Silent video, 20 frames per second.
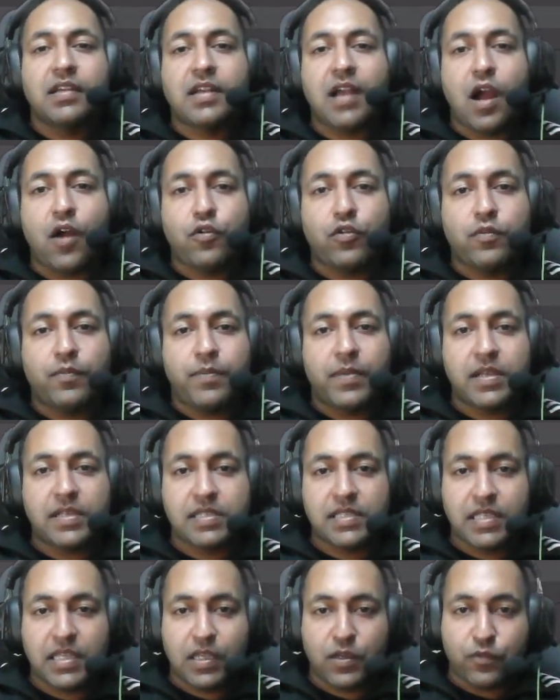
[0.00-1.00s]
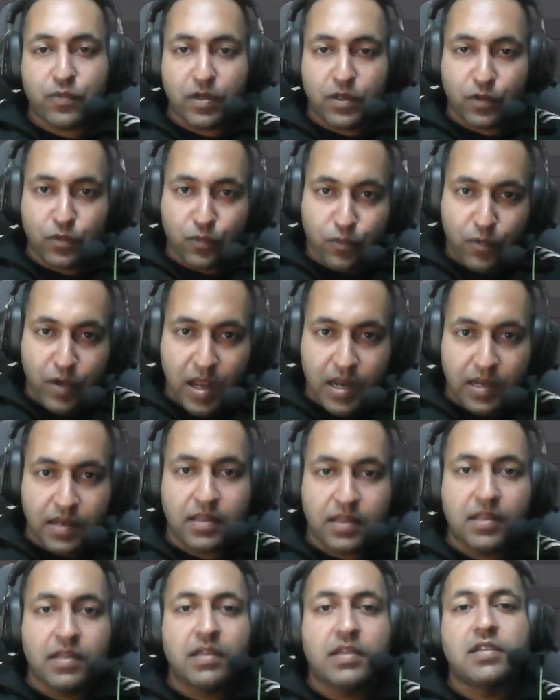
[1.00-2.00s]
Count plus equal to 1.
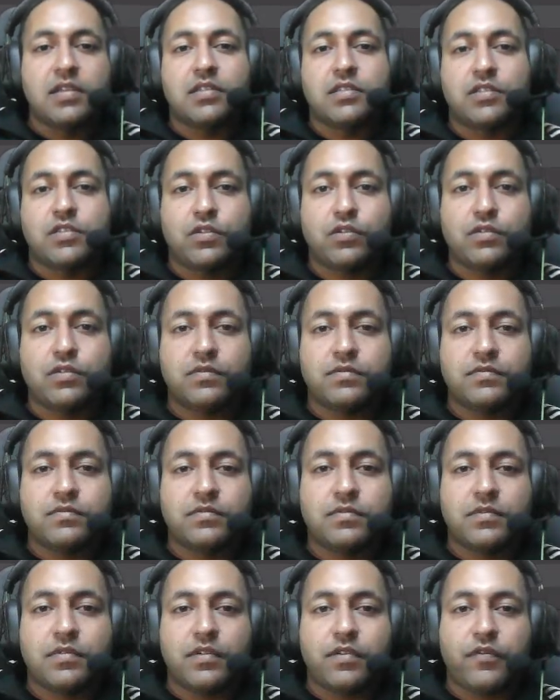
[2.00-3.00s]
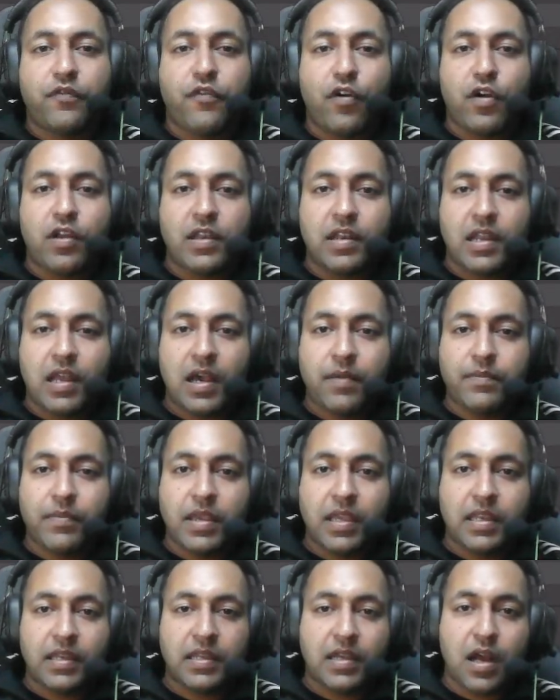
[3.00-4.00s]
So for num
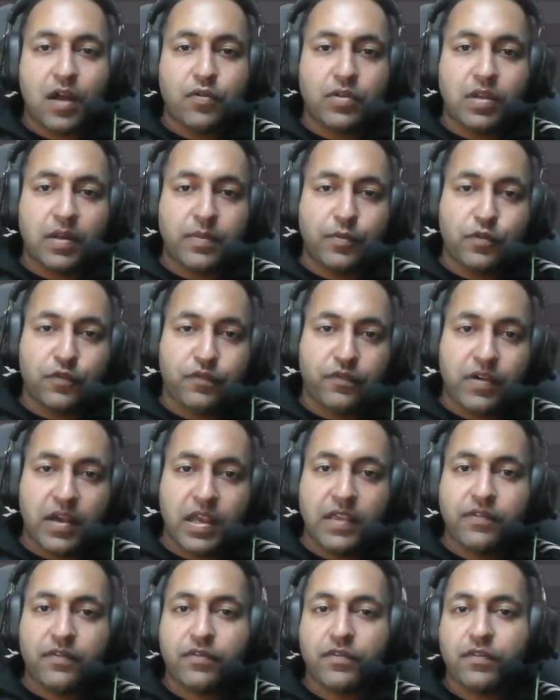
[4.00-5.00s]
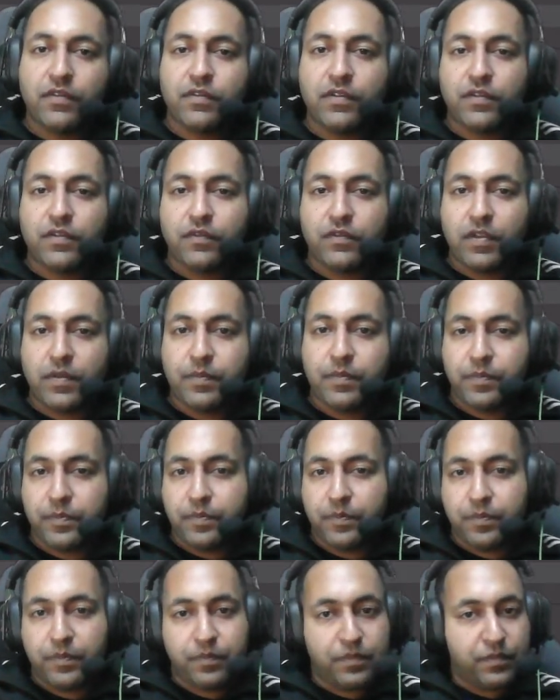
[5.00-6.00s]
in count up to 5, we
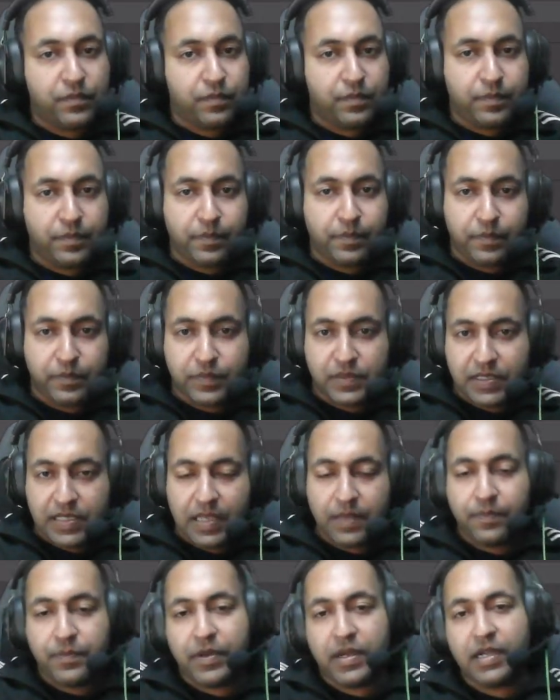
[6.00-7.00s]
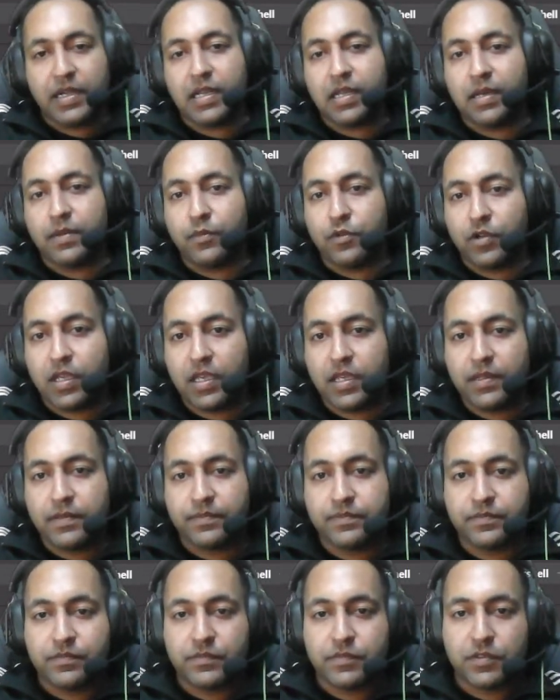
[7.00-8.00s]
say print num, okay.
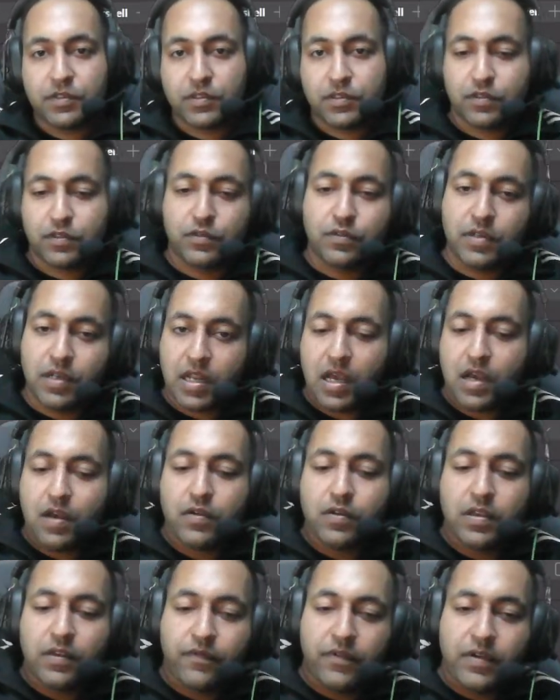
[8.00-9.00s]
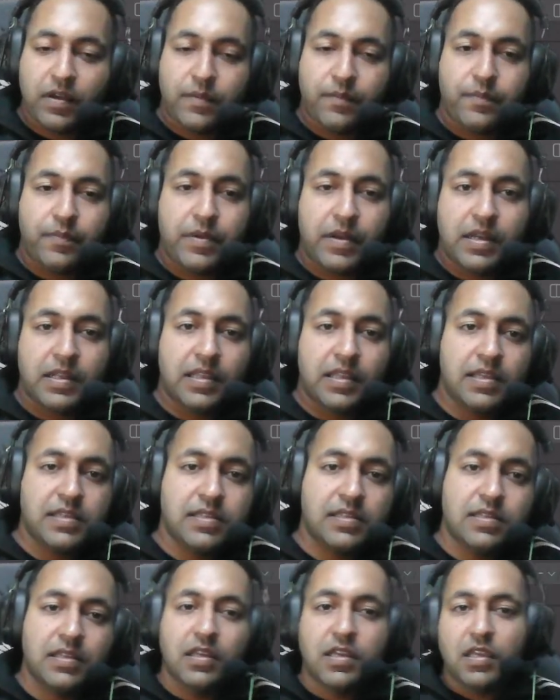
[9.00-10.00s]
So now if I print
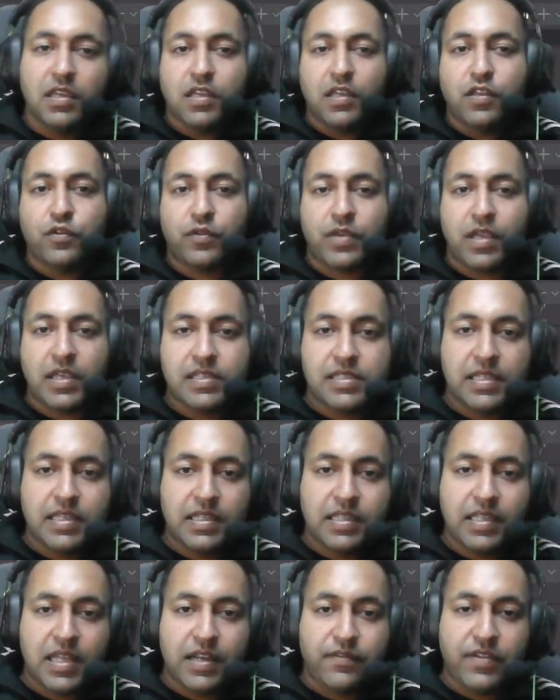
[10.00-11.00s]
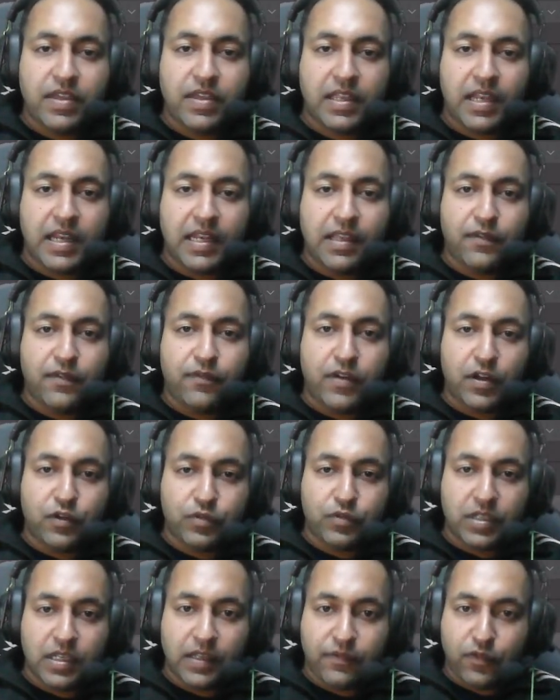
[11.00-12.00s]
this, you can see that we are getting 1
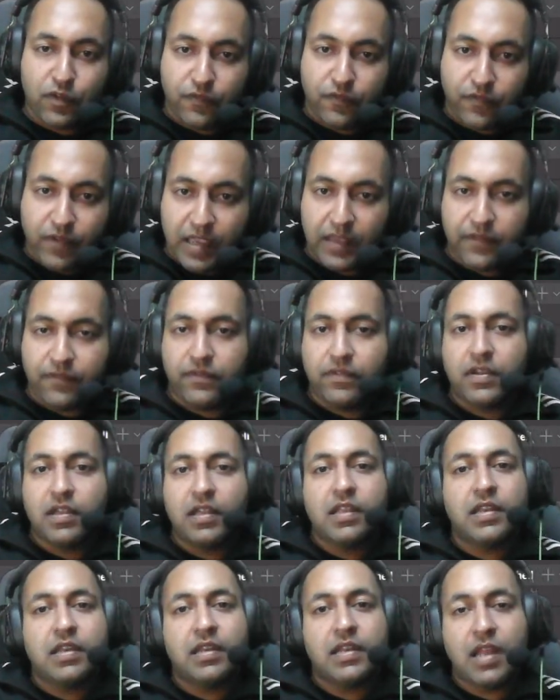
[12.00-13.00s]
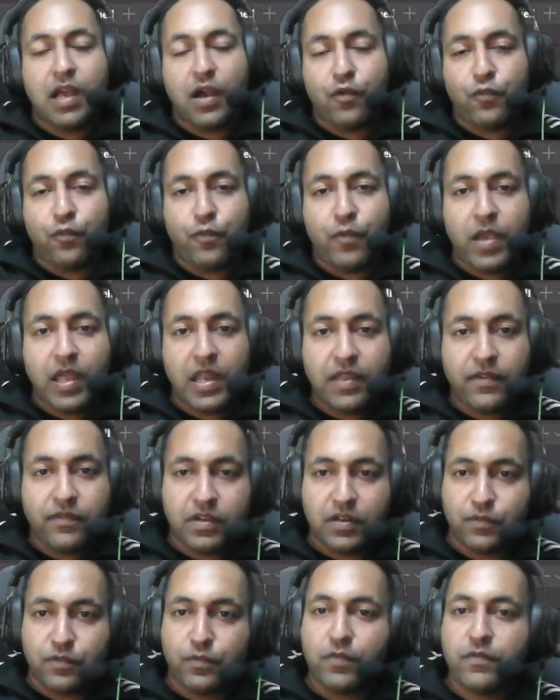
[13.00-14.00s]
2 3 4 5. Now
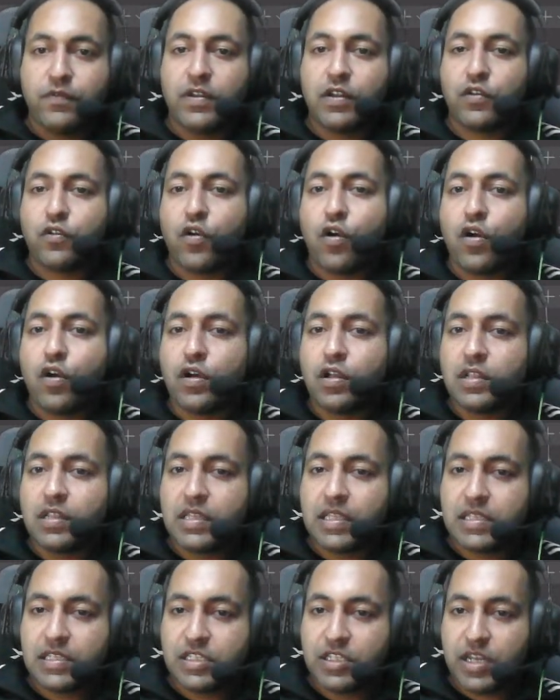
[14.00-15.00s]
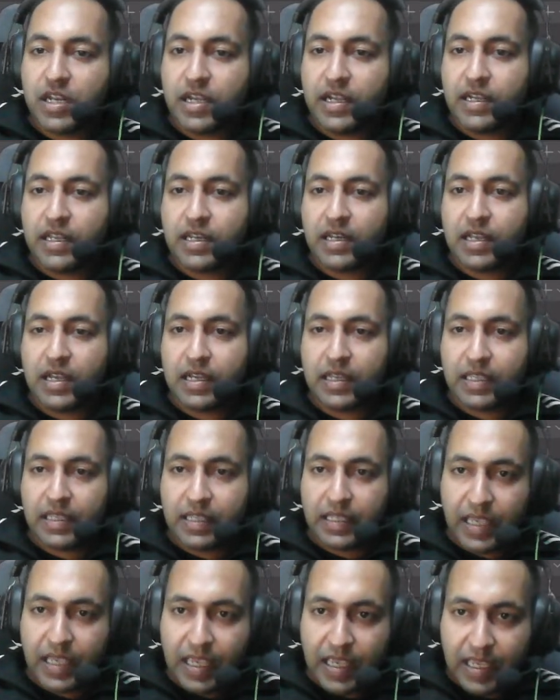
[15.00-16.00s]
whenever we will call this generator
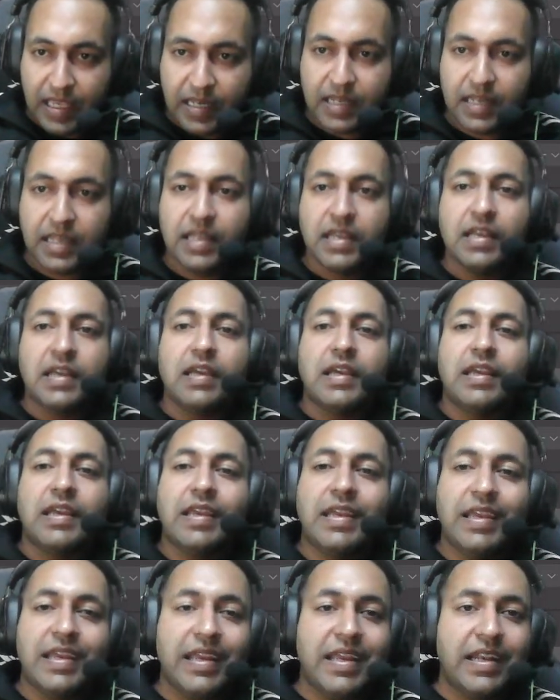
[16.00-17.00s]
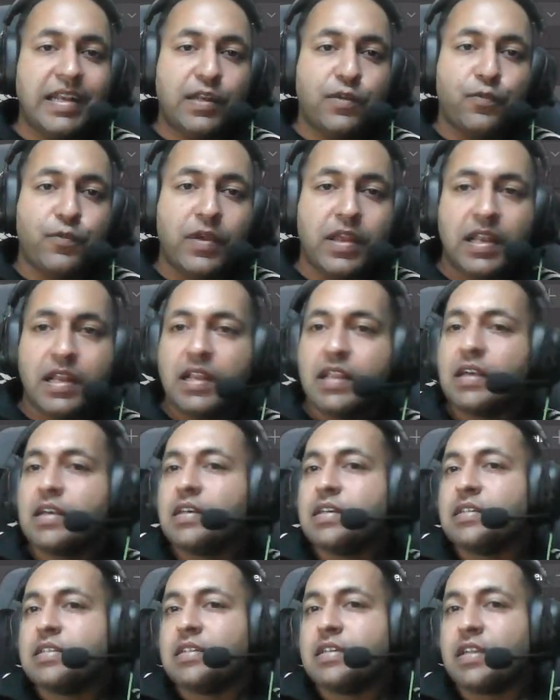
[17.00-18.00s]
again, it will
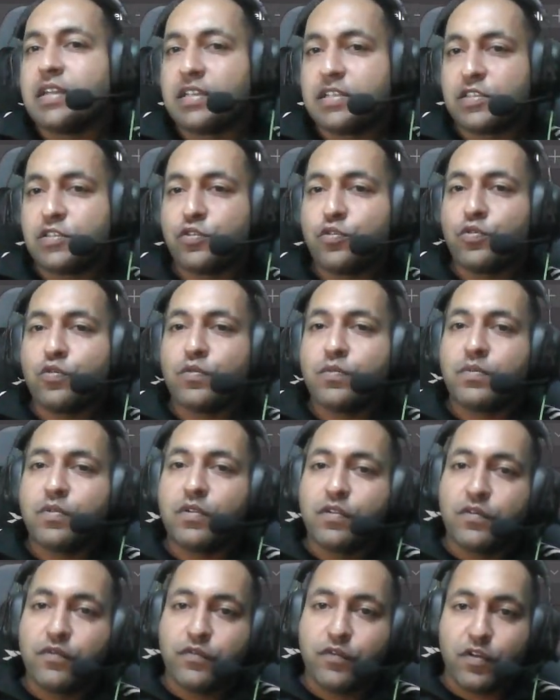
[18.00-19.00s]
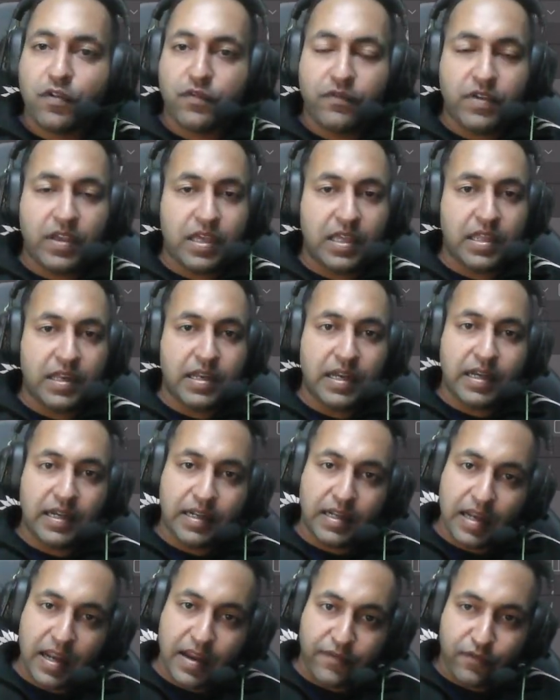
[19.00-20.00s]
resume from where
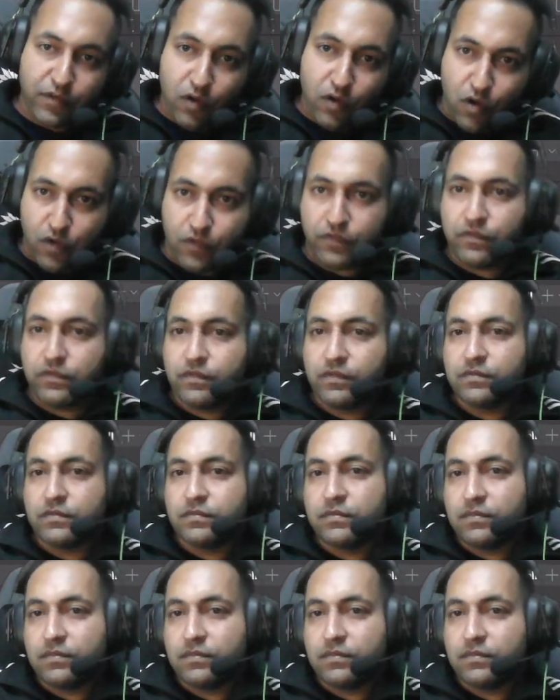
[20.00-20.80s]
it left off.